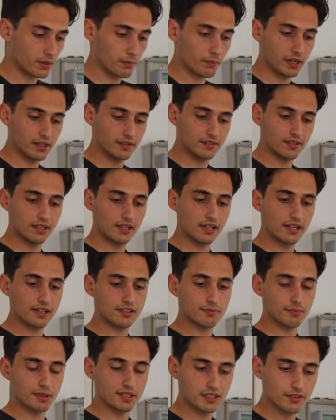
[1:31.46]
my tail
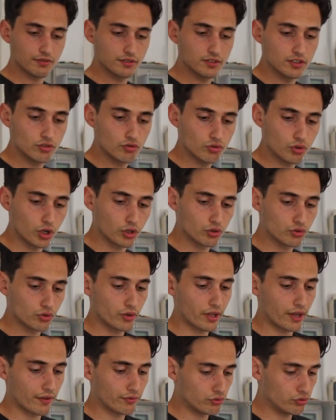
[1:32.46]
lens, my
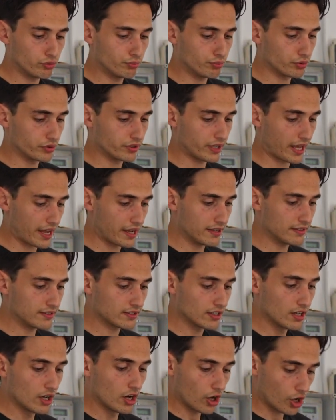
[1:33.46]
70-200 f2.8
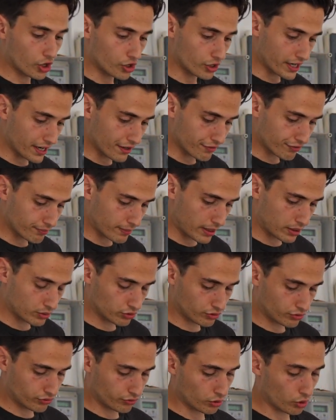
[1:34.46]
RF
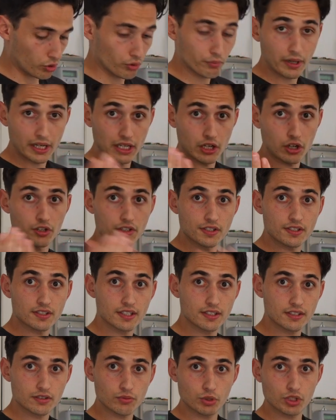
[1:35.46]
mounts for on my
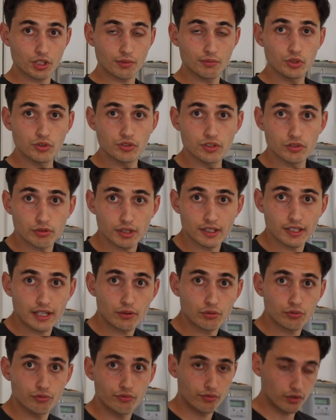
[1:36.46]
R6, which I'm using right
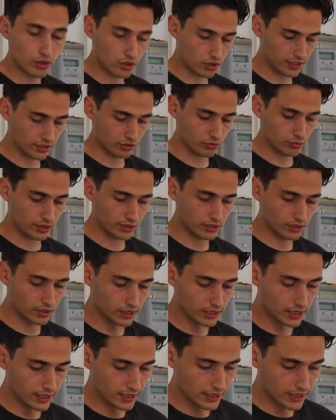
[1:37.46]
now to vlog as well.